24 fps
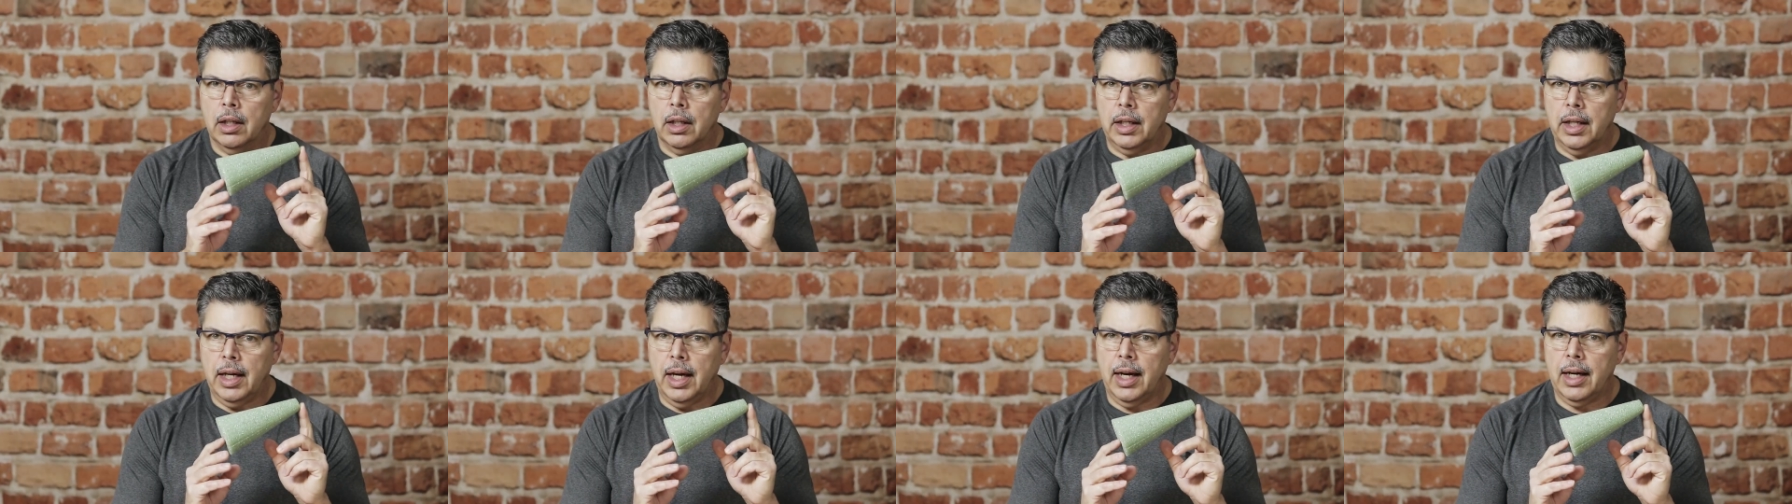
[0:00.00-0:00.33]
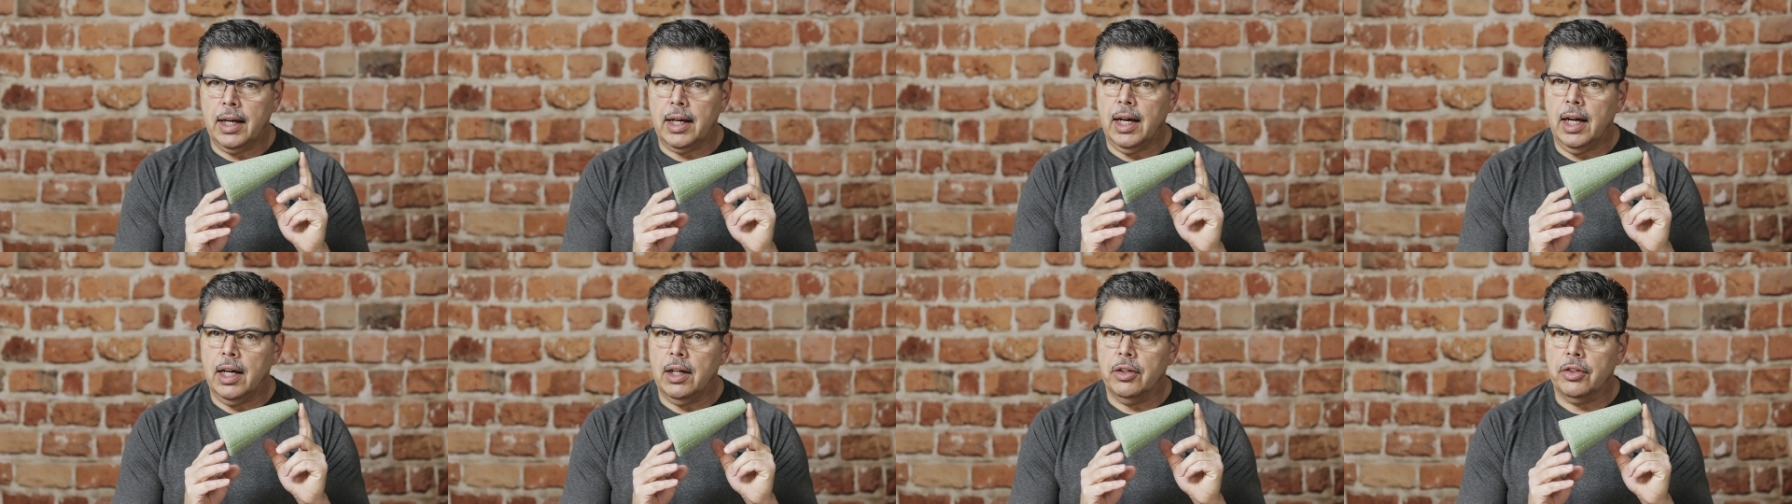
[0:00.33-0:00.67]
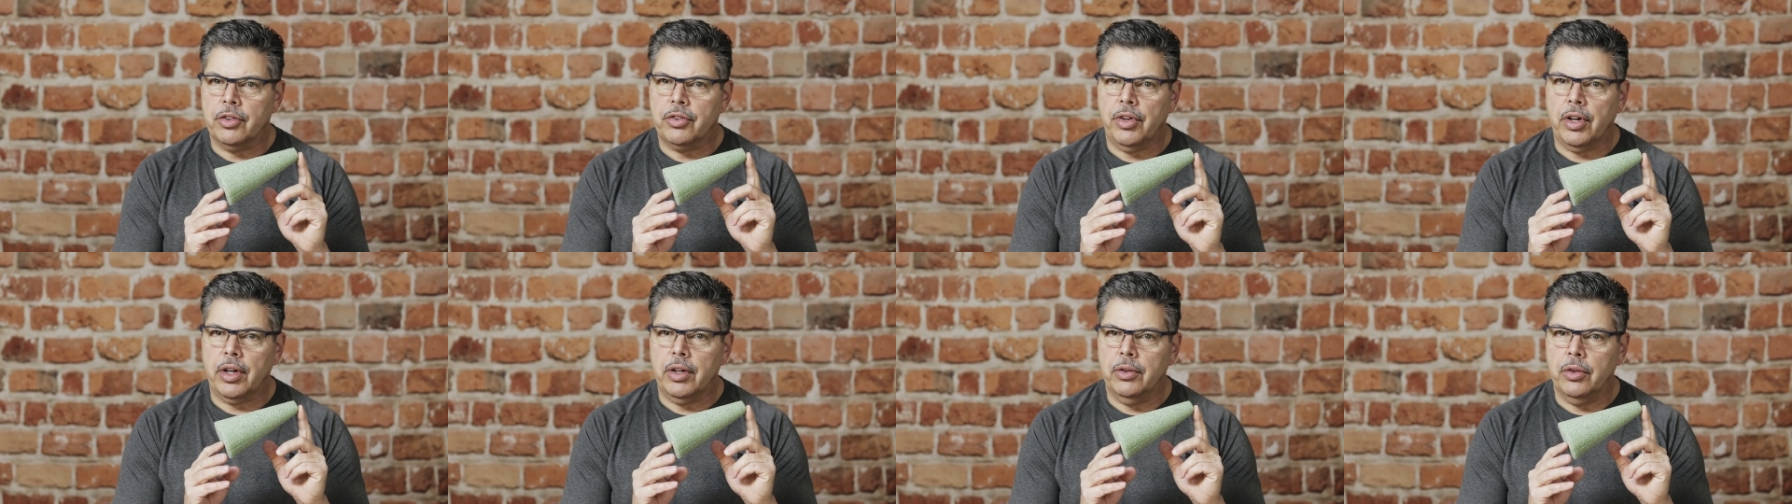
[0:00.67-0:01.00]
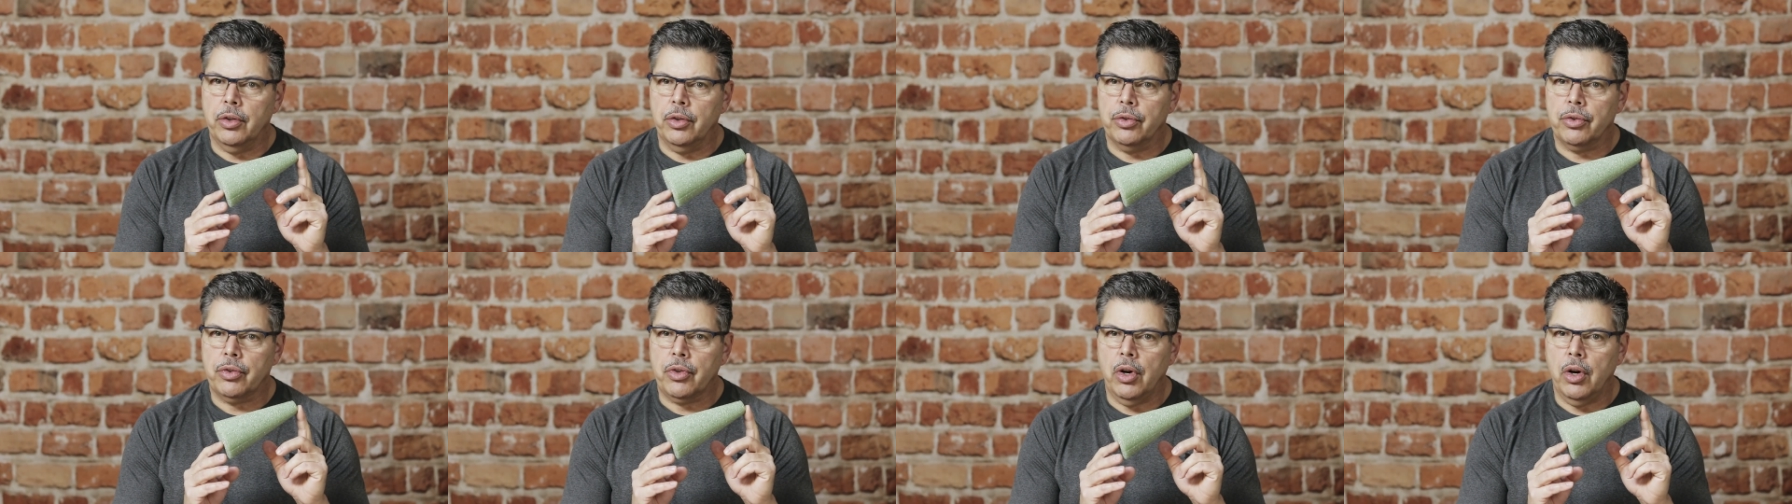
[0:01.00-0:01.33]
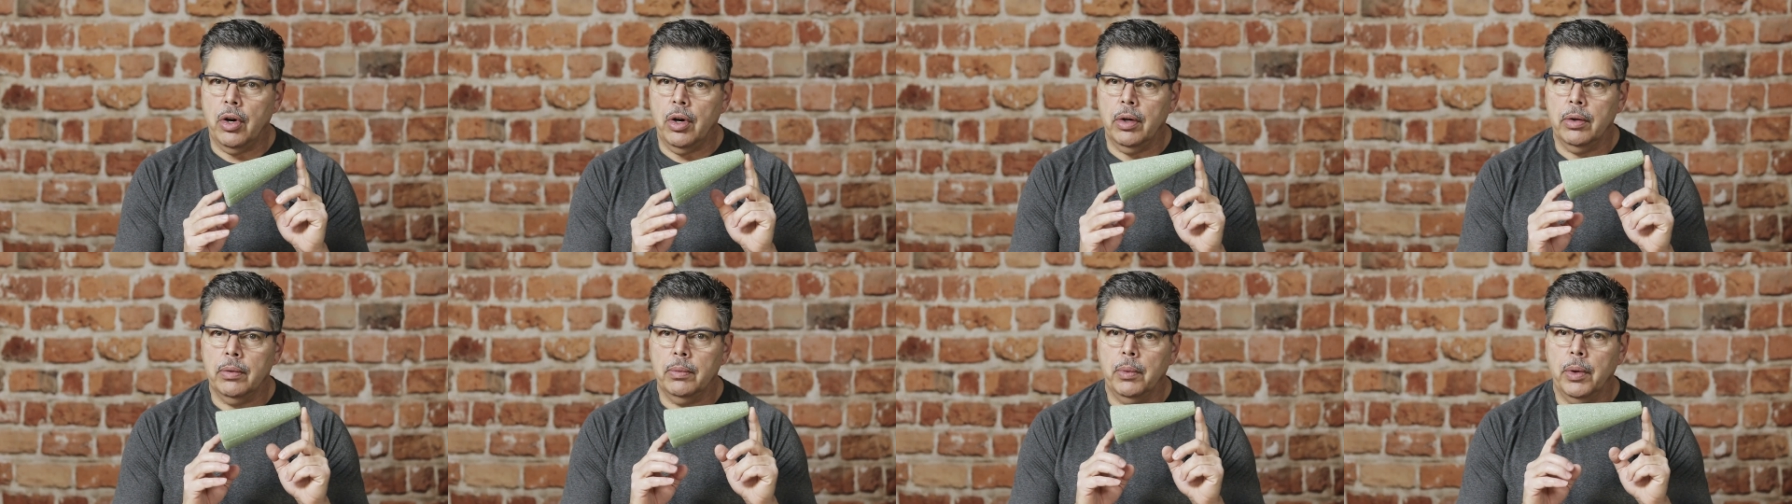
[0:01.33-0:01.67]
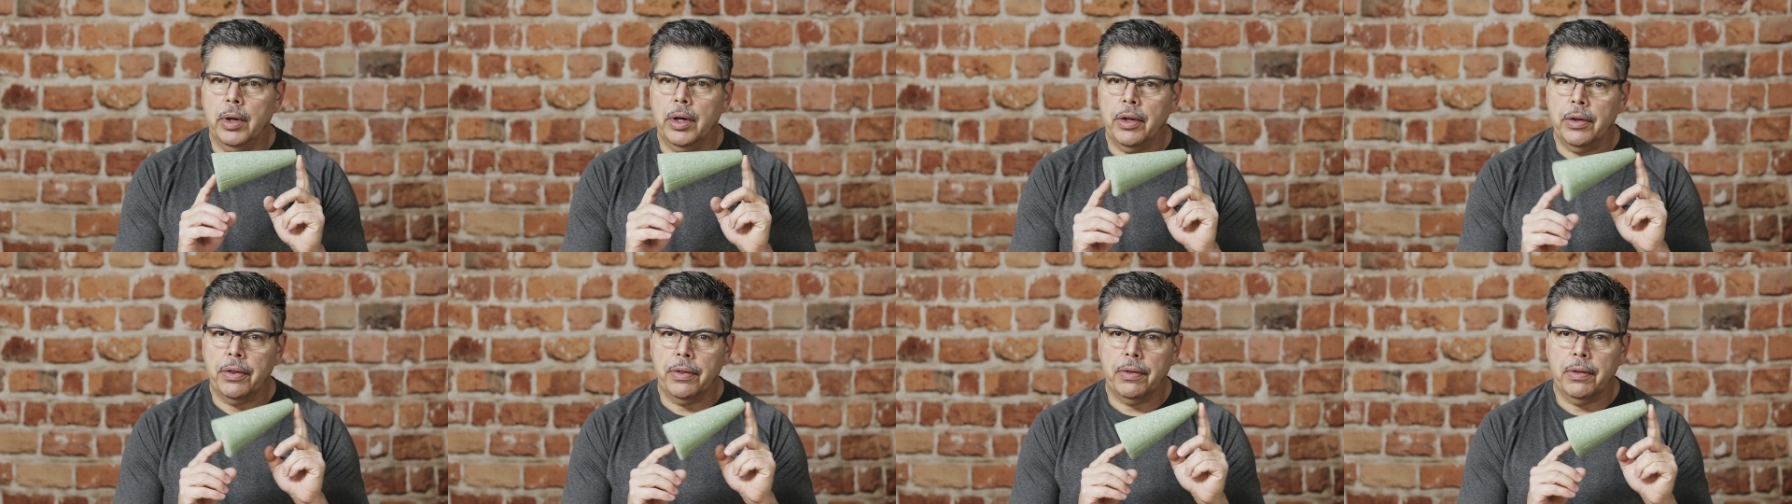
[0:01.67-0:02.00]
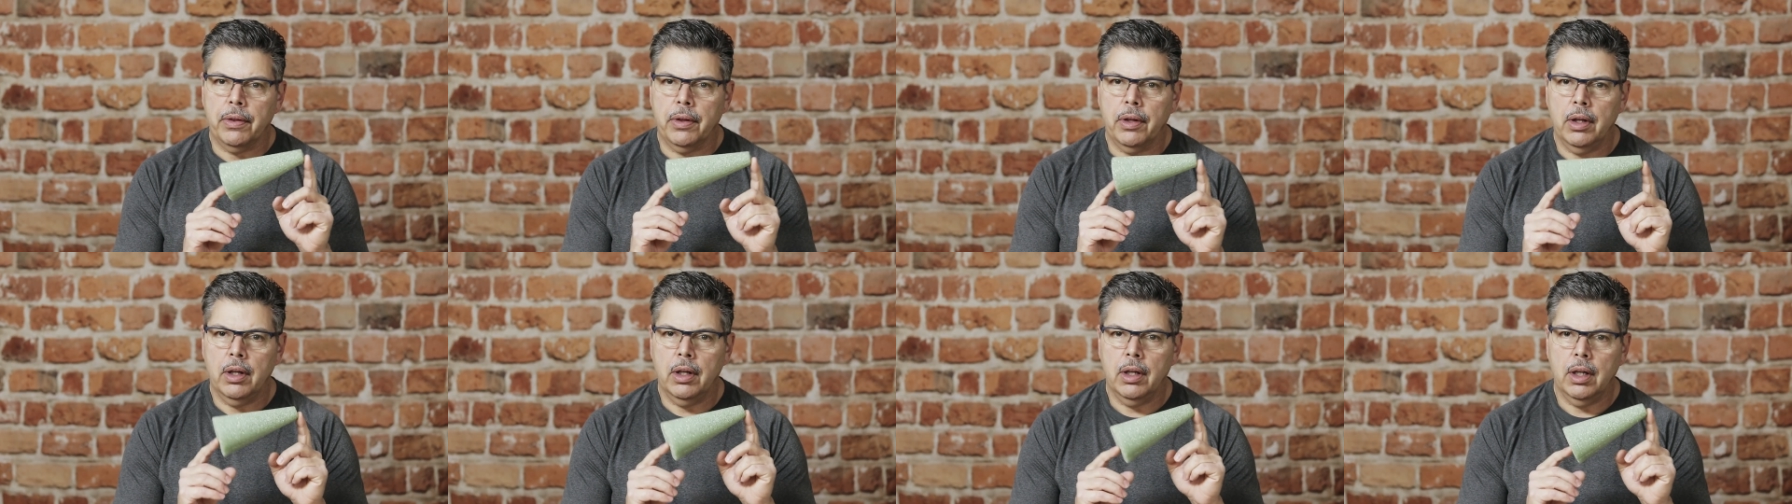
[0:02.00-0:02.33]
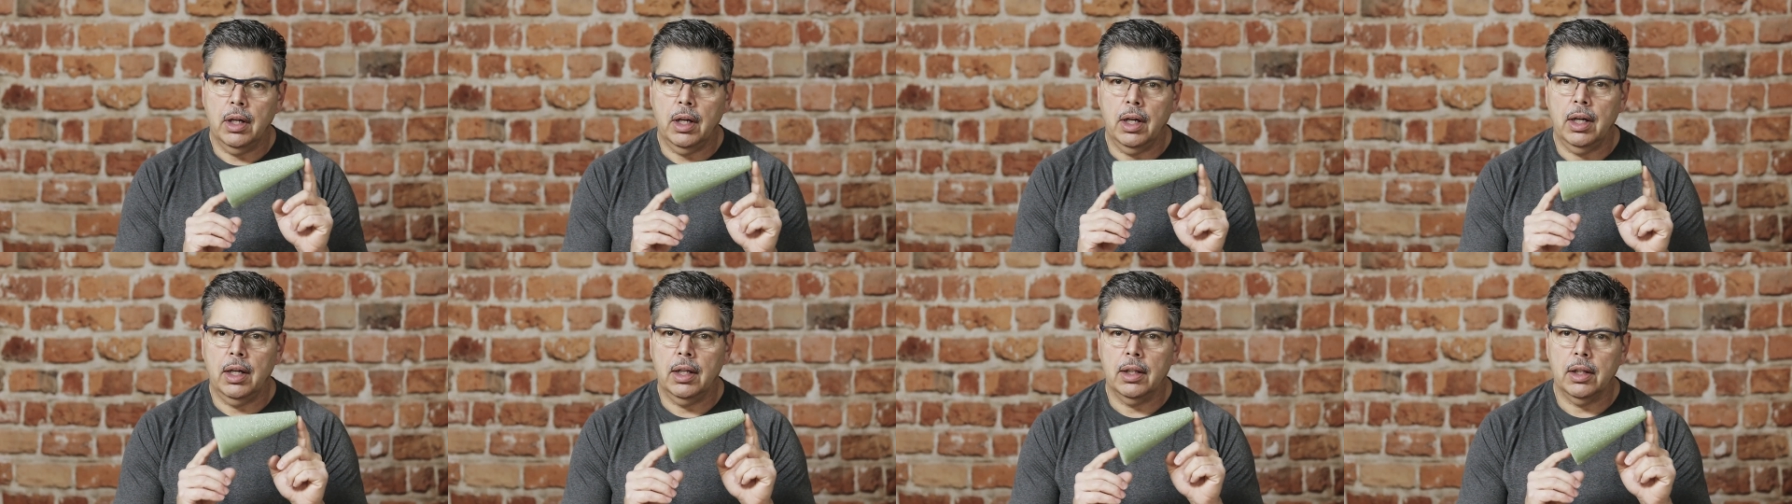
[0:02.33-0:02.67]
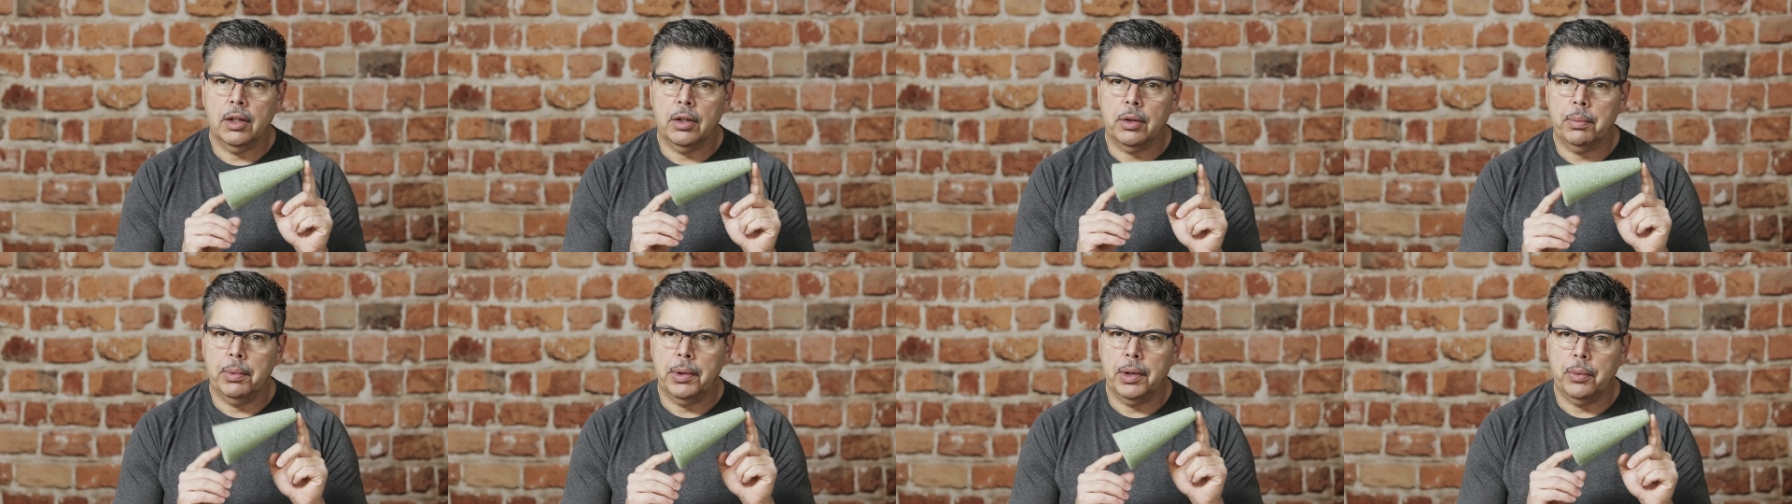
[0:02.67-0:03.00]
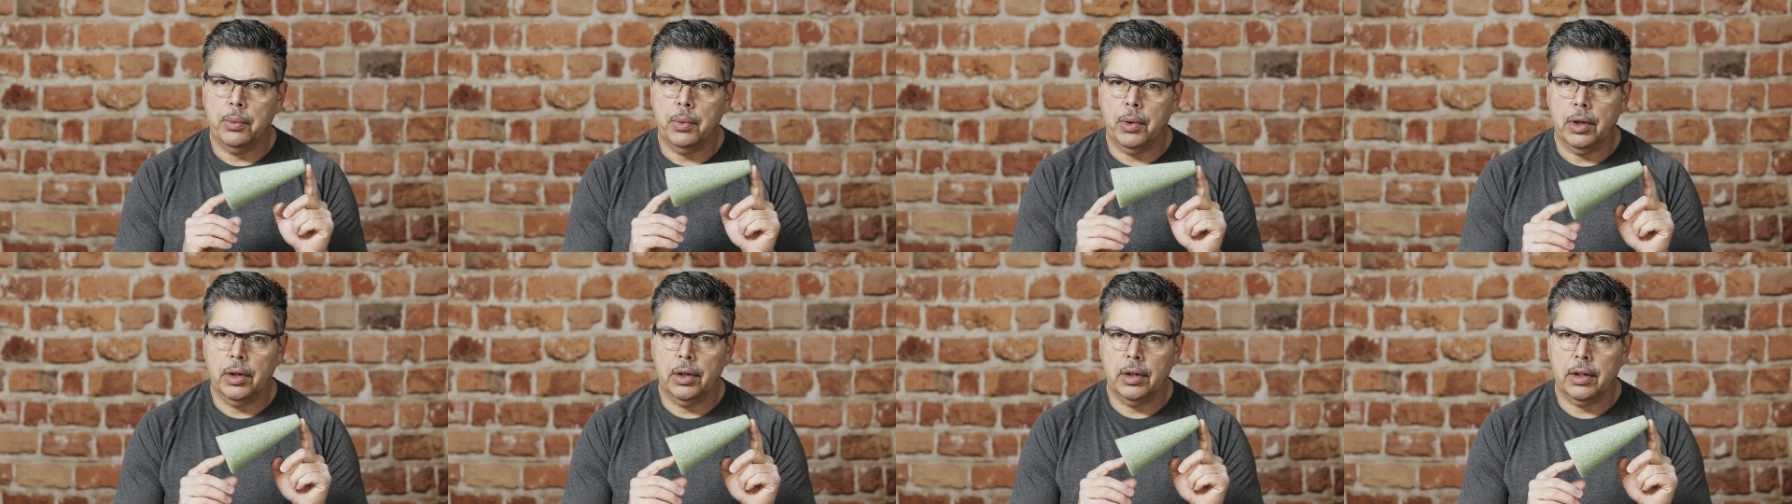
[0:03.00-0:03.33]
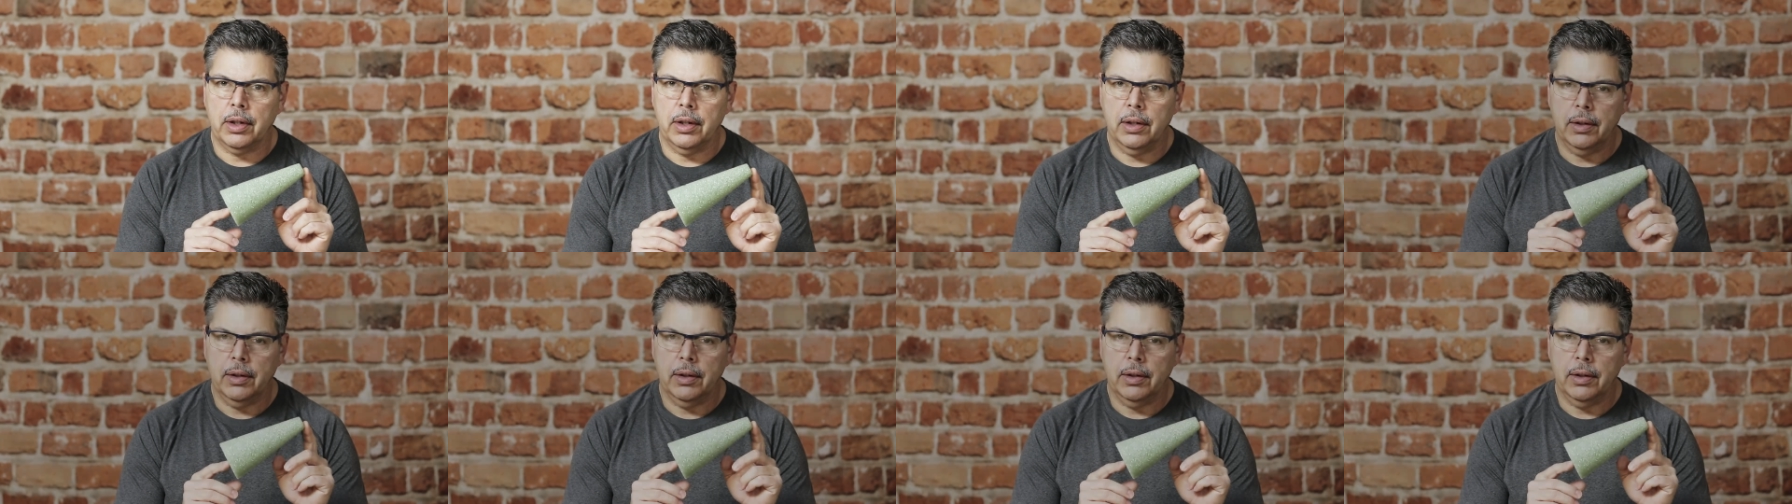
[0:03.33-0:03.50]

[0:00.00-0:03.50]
Yeah, it kind of looks like a nose cone with uh, a little bit of work.